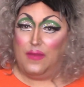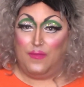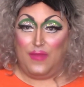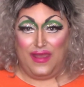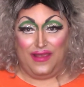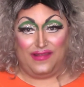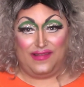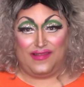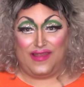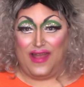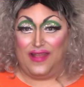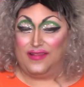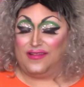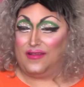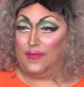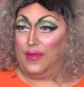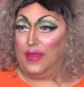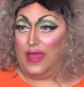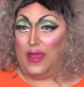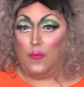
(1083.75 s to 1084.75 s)
It makes sense
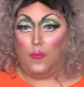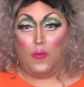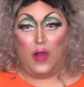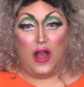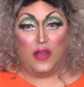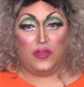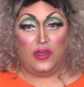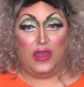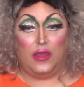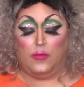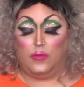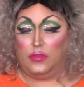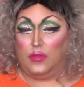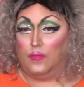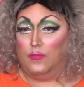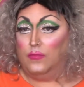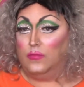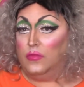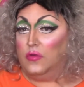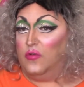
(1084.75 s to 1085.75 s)
to be like watching it with the
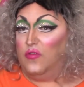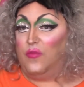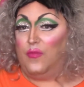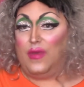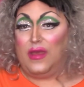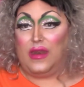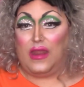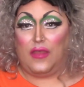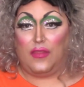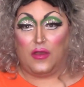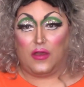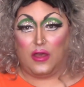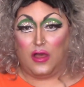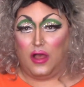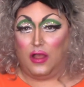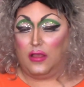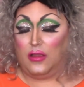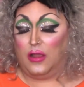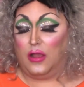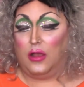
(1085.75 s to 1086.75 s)
movement and the
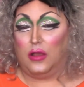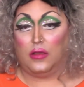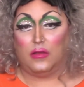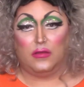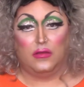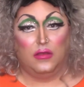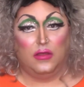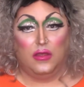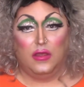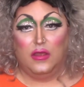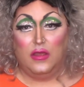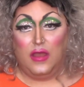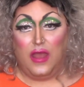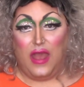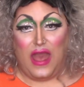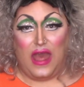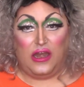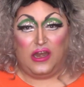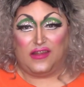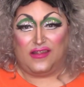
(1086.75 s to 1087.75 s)
color,
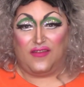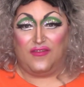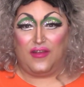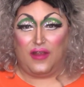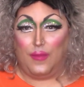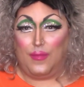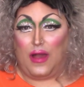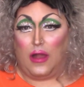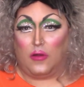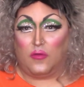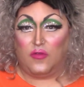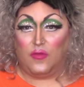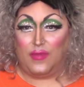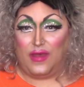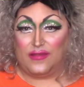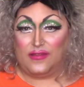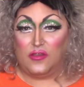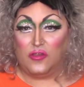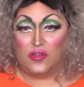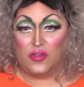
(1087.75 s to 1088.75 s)
and just a very powerful
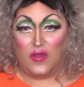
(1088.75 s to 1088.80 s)
message.